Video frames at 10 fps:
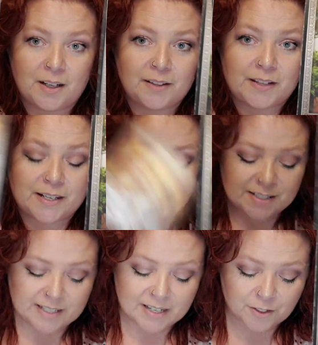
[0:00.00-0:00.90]
that is
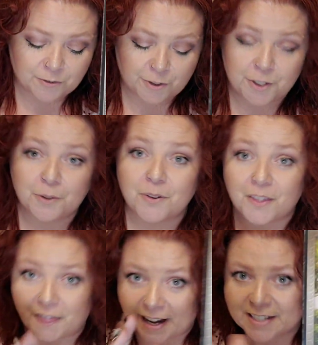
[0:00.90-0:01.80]
intended for you,
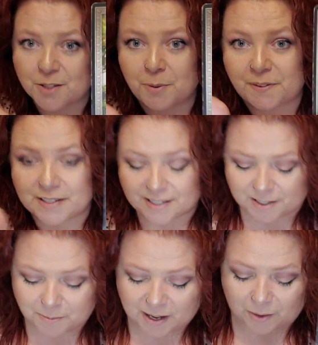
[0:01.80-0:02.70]
that's what this is
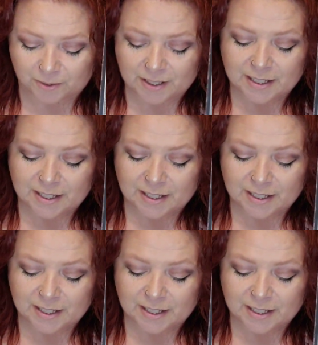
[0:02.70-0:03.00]
about.